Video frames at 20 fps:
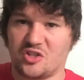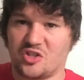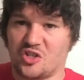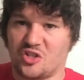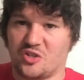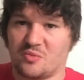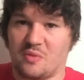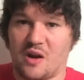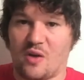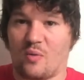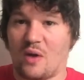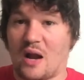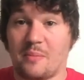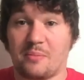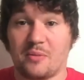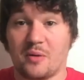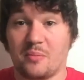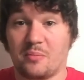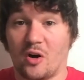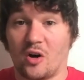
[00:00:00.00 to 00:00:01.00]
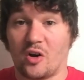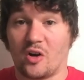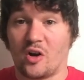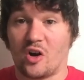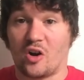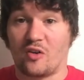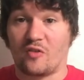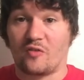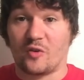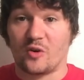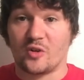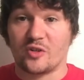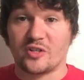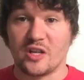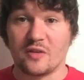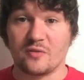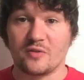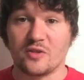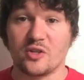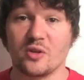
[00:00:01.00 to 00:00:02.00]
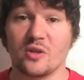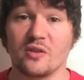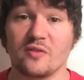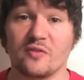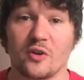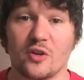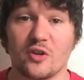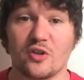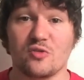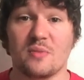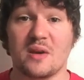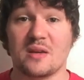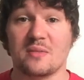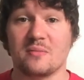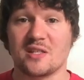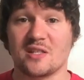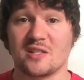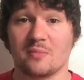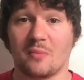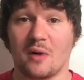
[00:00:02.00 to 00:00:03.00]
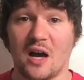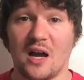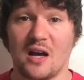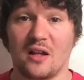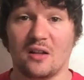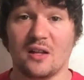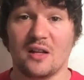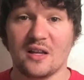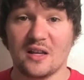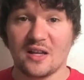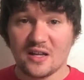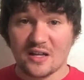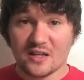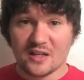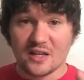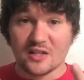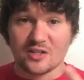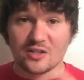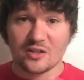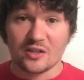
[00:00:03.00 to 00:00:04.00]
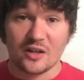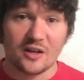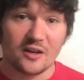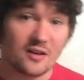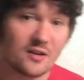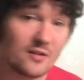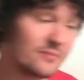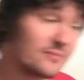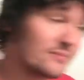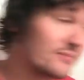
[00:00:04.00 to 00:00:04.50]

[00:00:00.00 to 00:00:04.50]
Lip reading: just my wrap-up on our first day of shooting for You Make Me Smile. Catch you later.